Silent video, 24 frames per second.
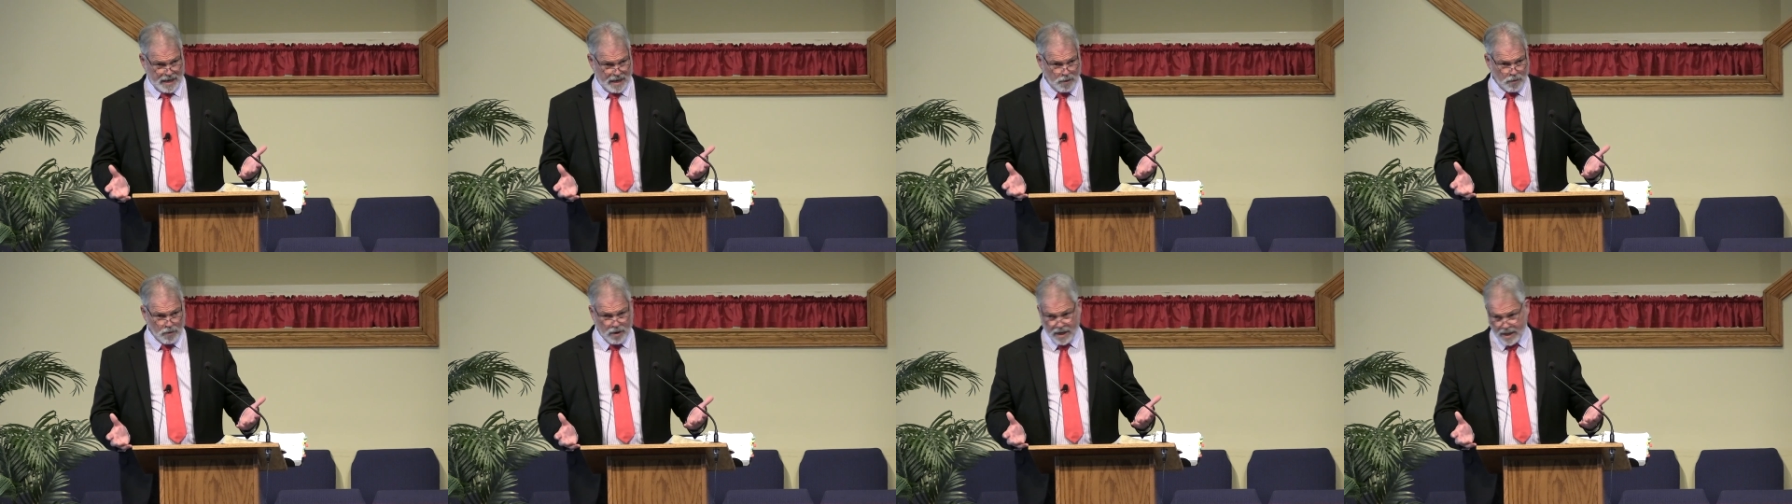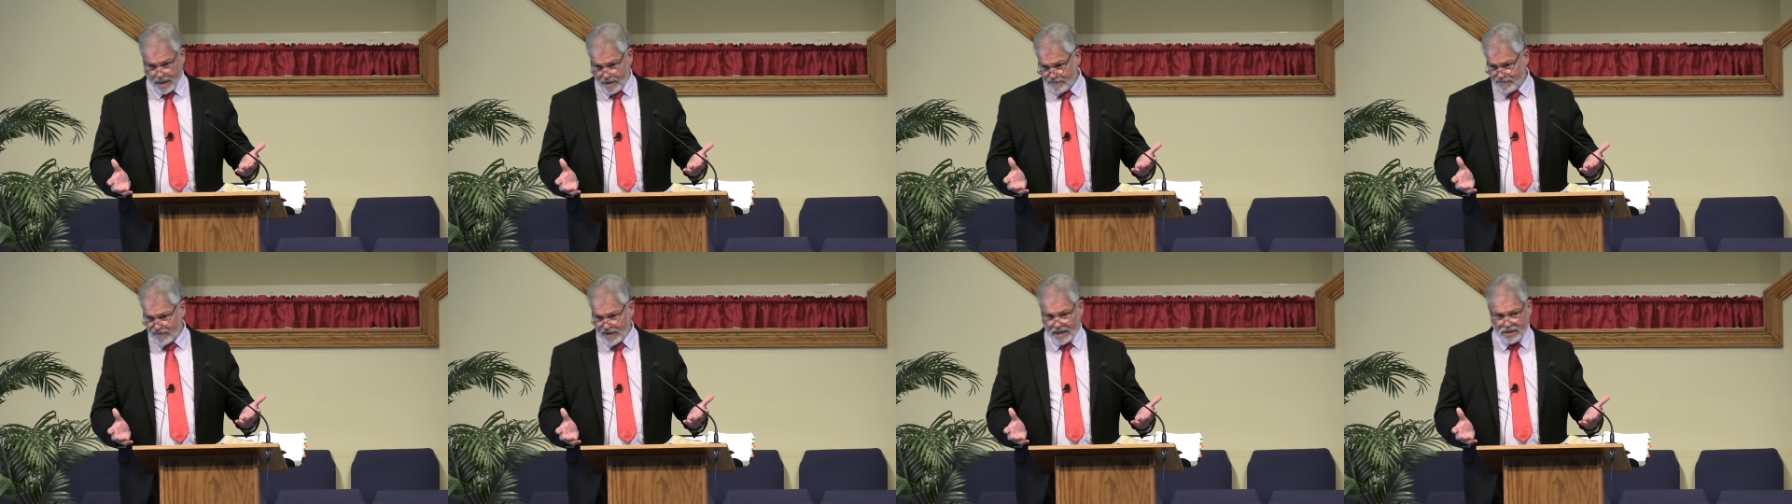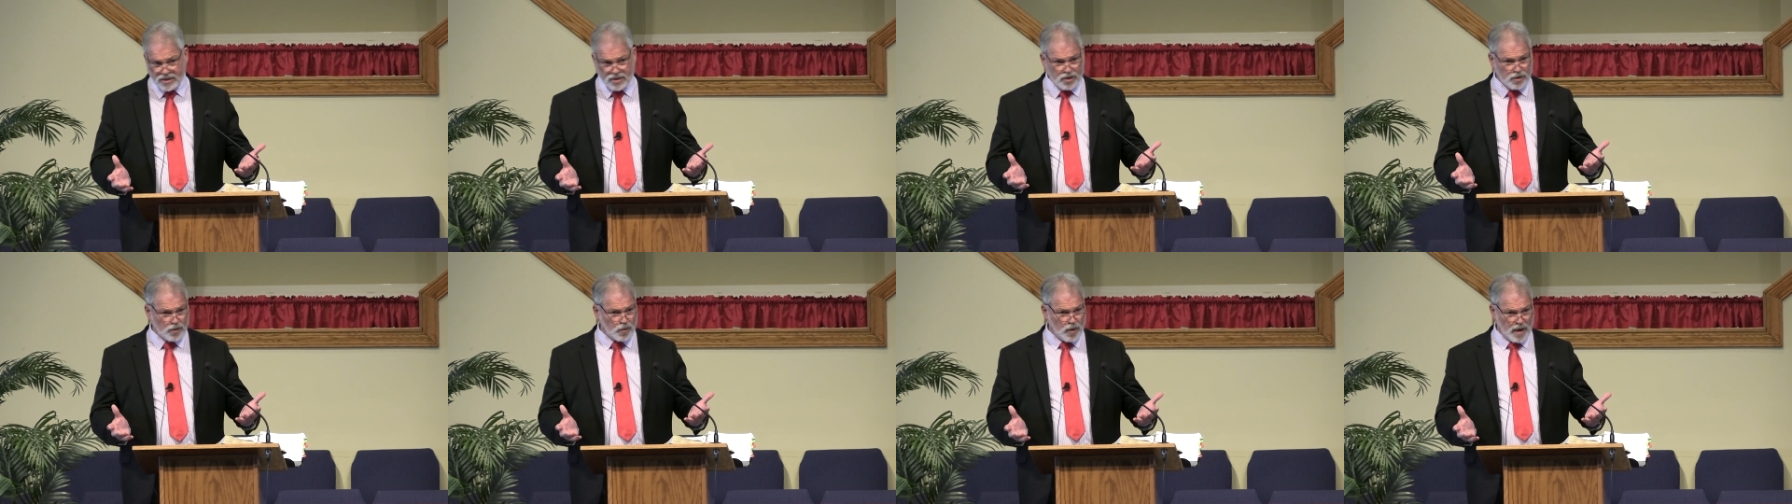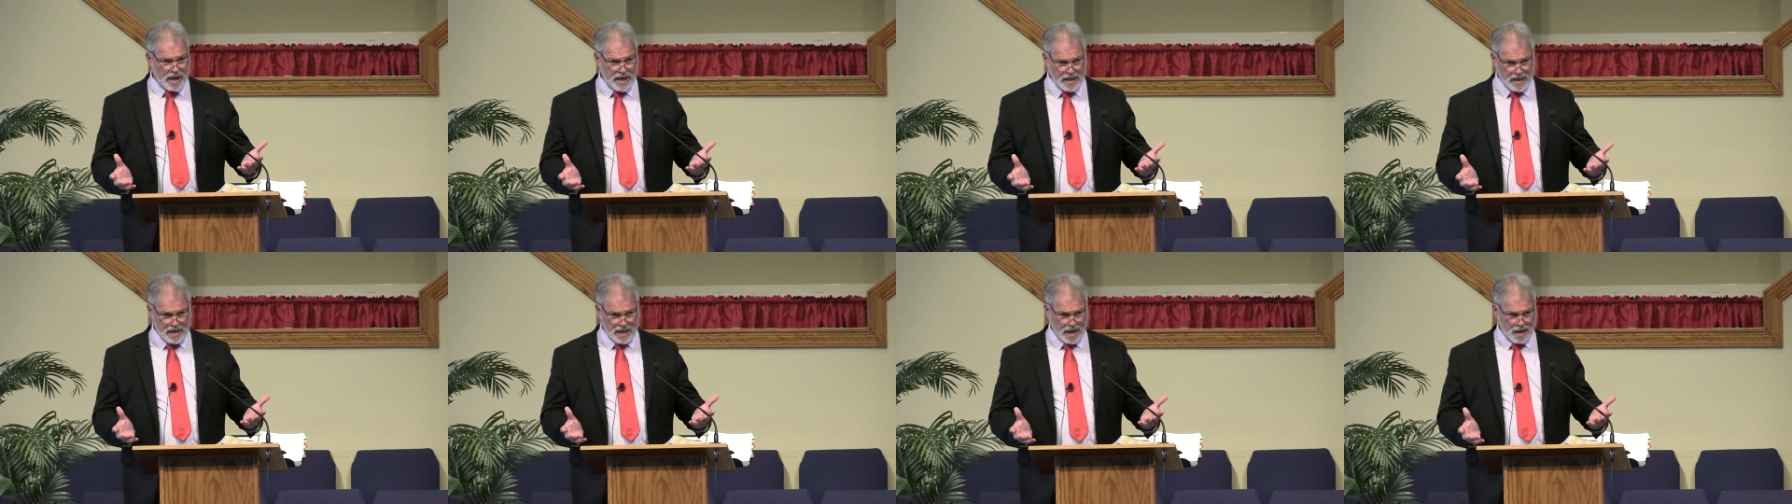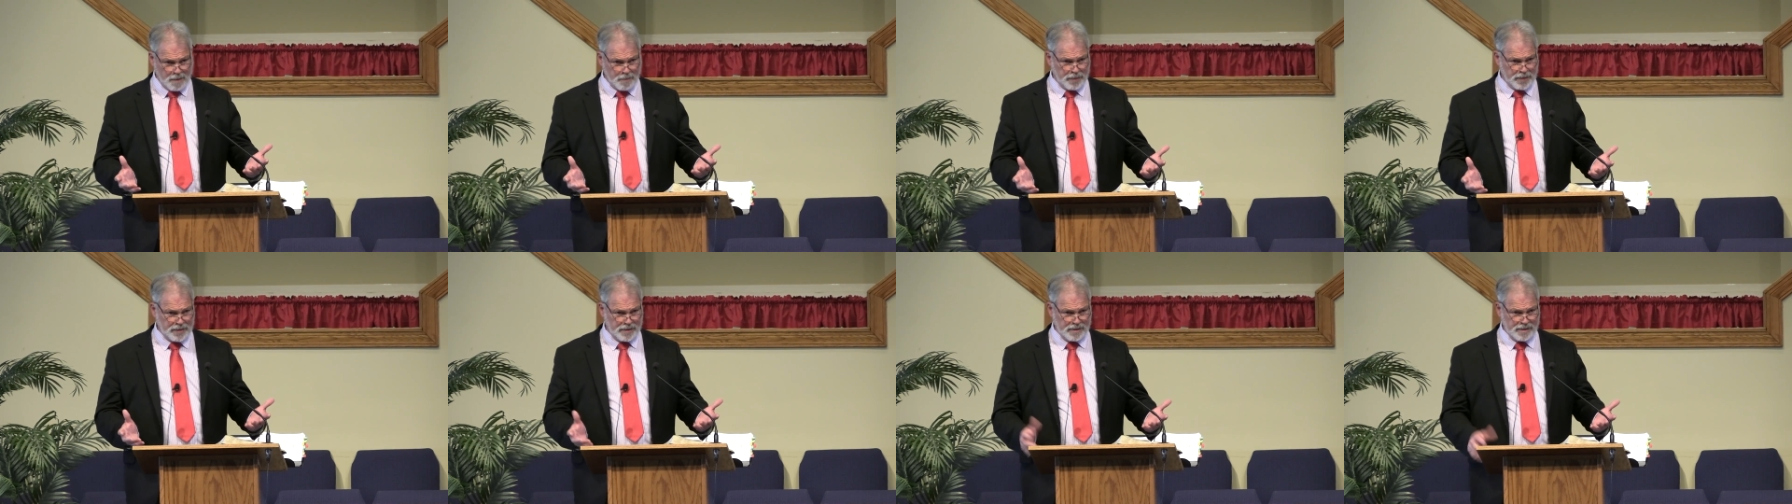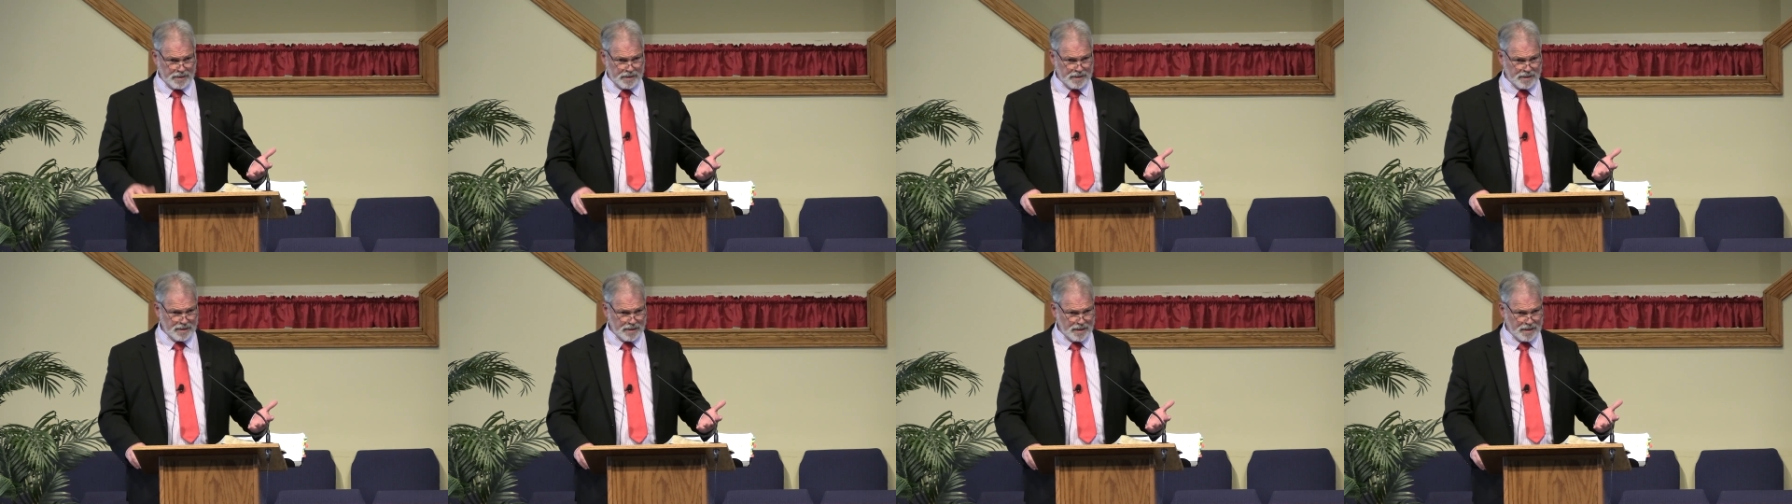I want to invite you to wake up
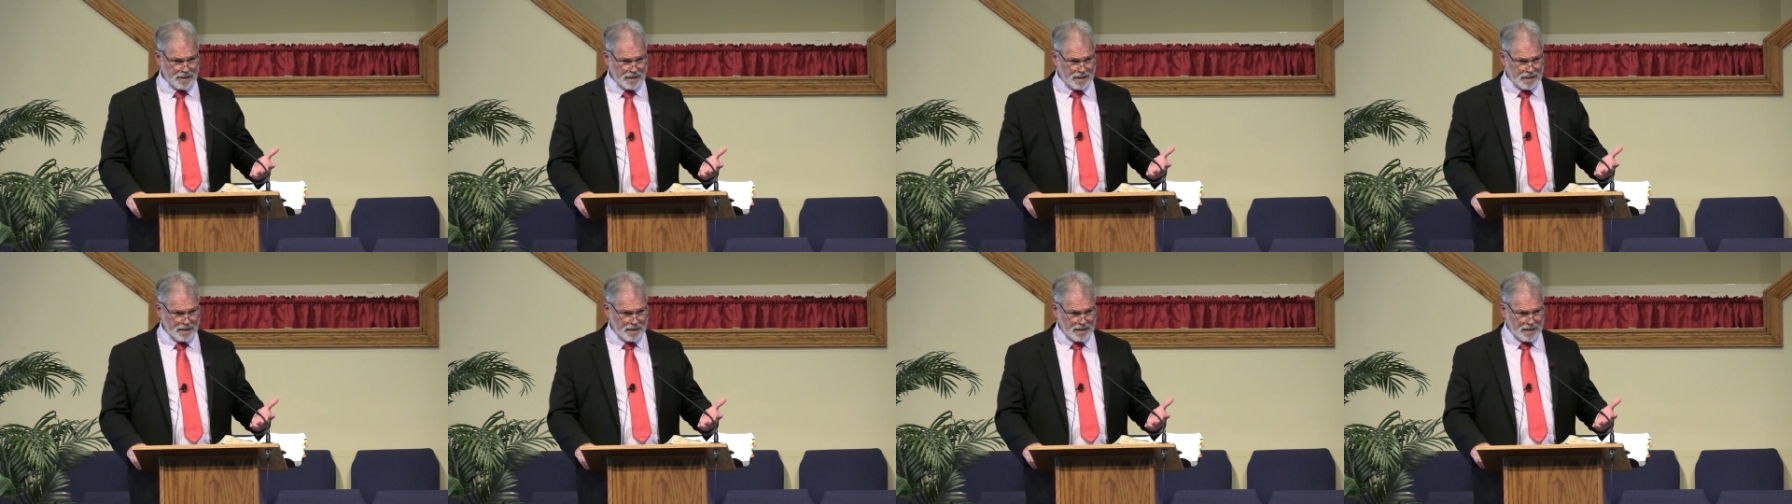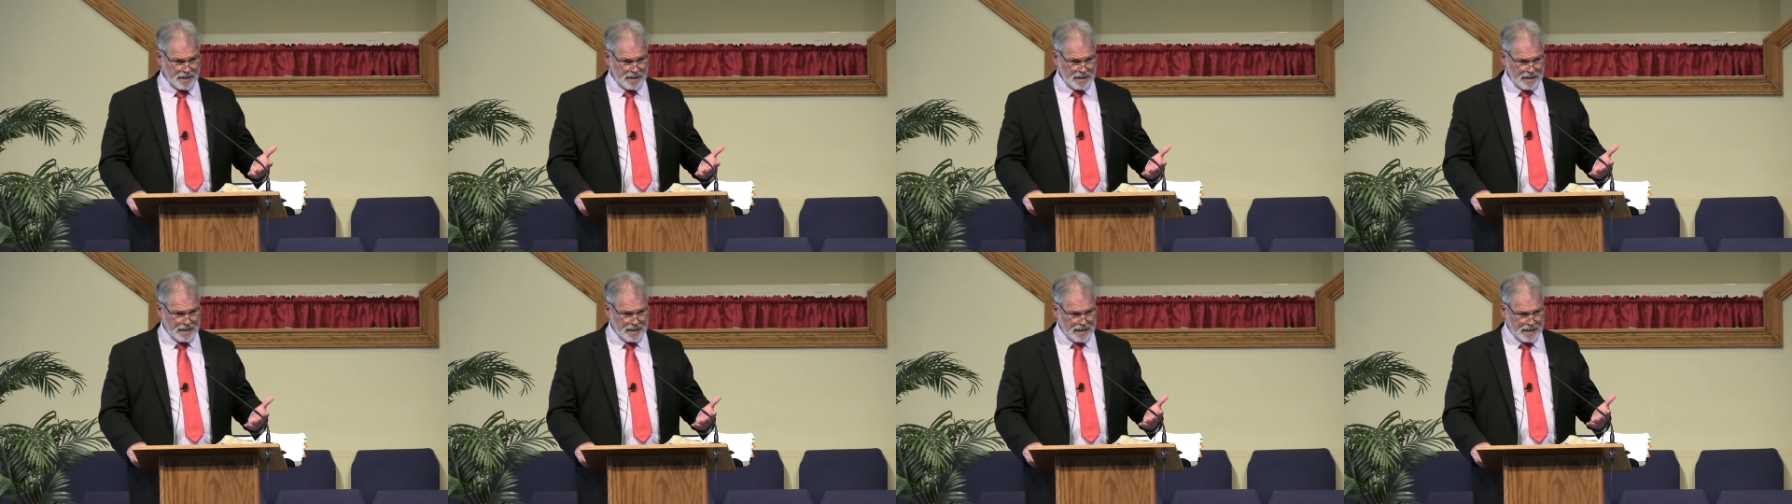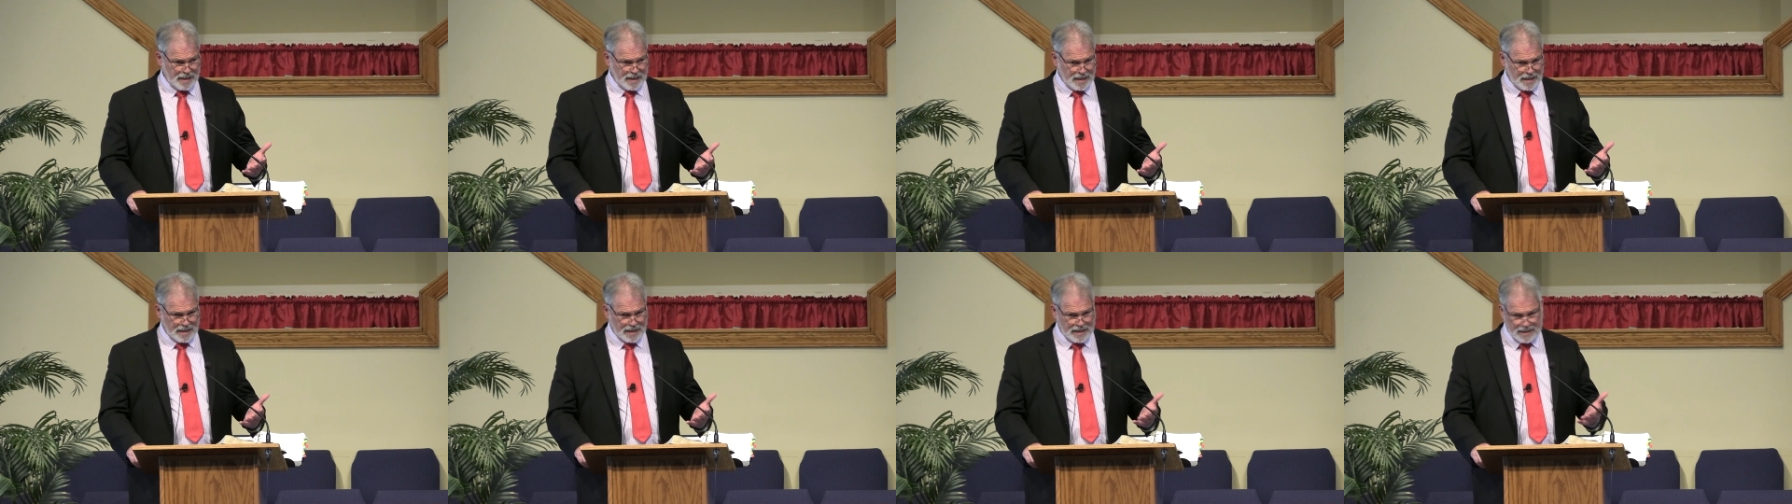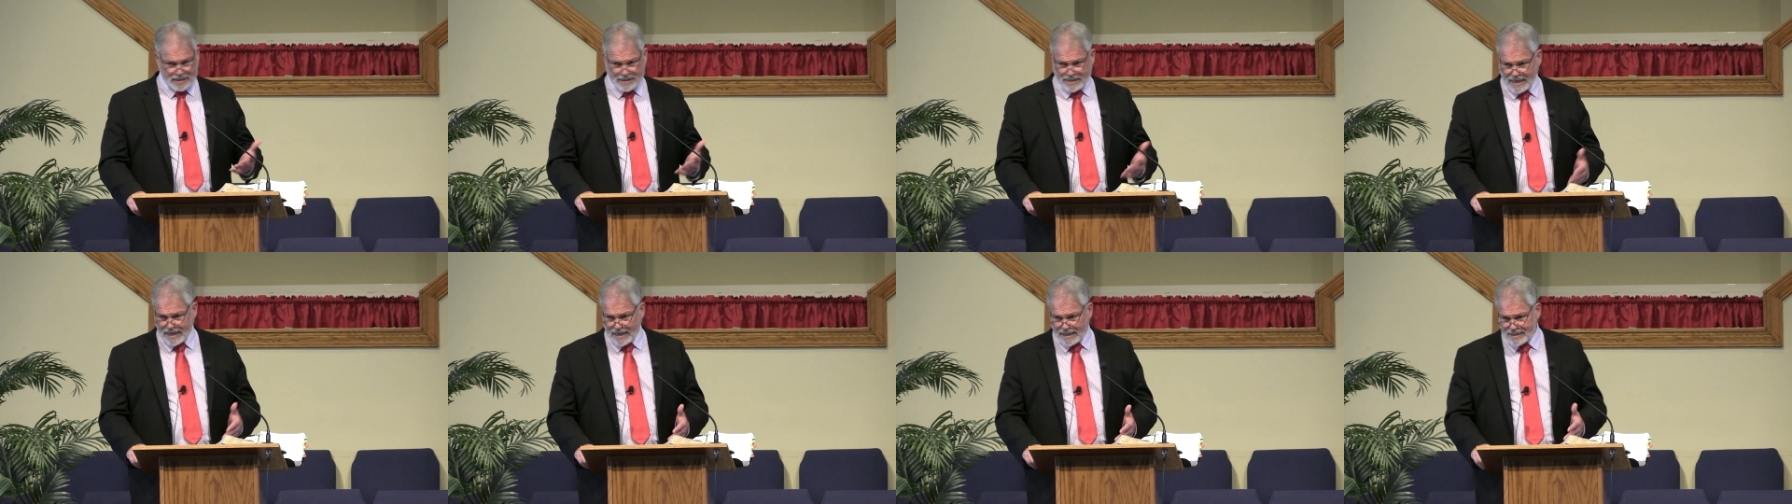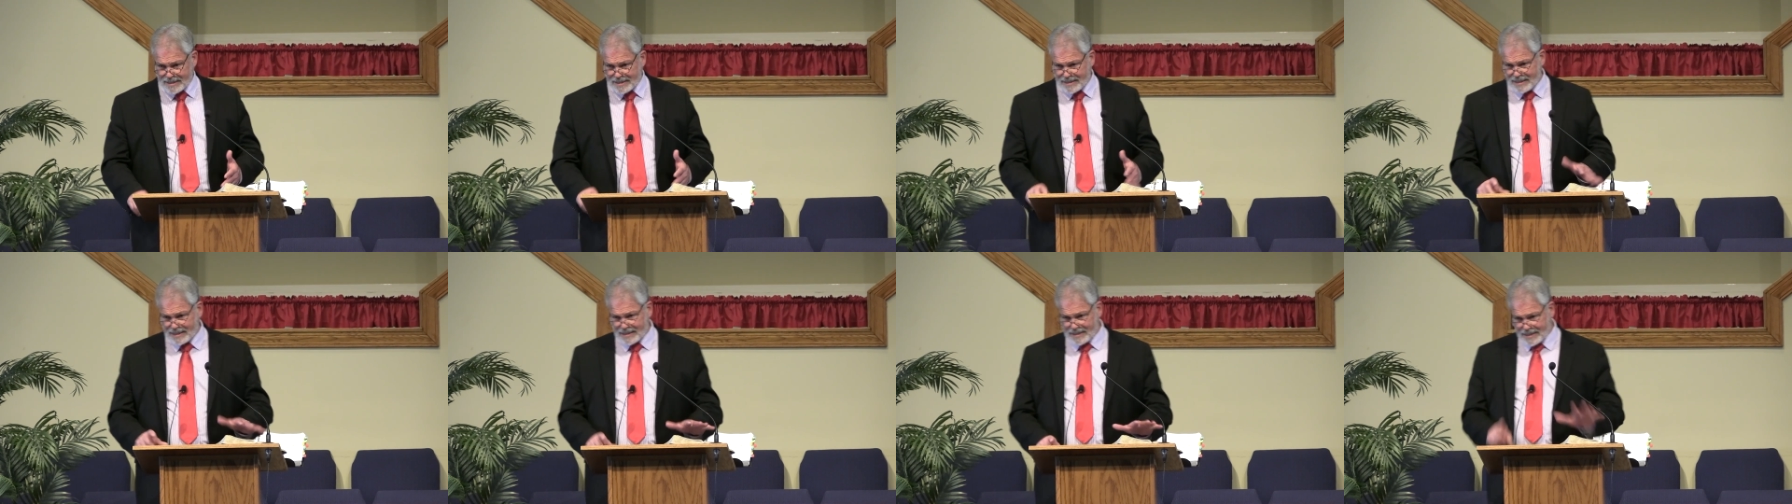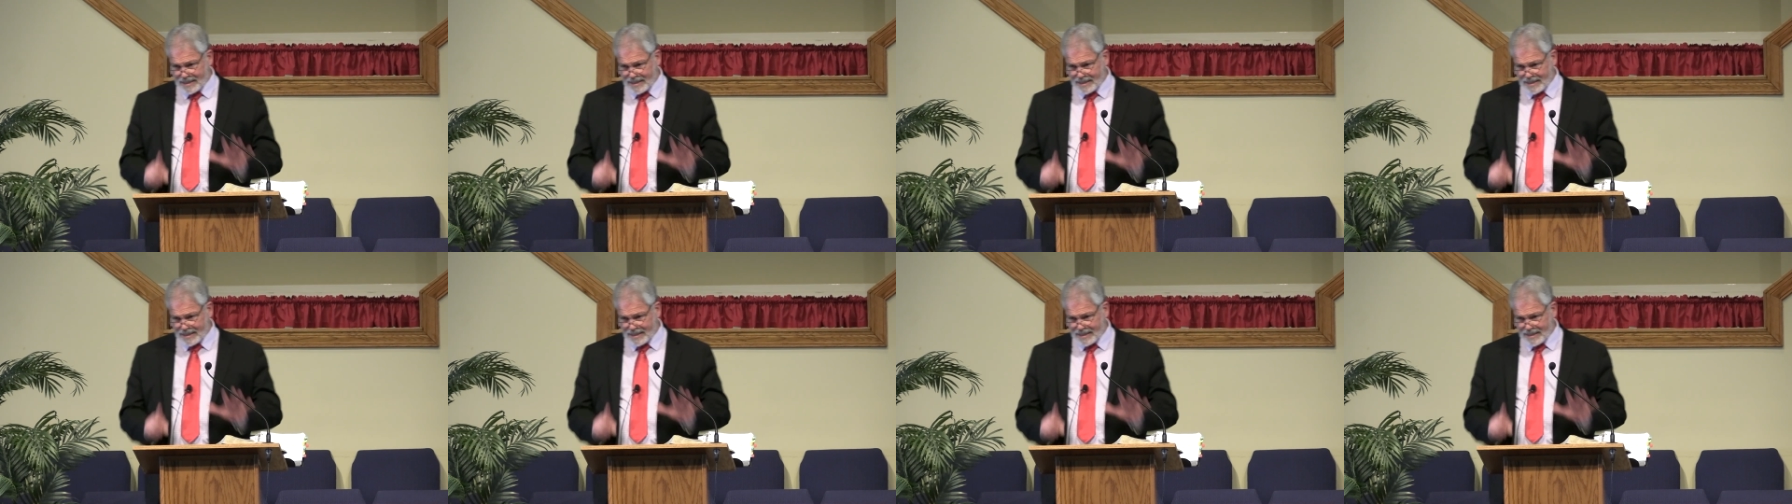because I got six